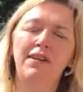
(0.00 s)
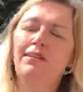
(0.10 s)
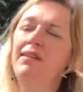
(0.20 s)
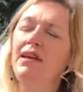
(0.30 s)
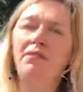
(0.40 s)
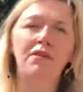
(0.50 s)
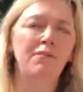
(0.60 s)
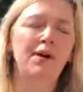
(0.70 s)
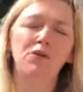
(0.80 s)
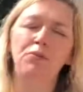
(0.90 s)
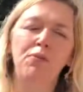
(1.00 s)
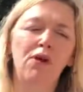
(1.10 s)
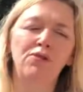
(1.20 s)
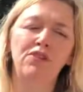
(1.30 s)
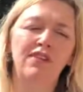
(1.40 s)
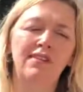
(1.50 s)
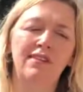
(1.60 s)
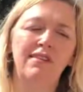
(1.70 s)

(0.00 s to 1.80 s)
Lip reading: it's never about processes,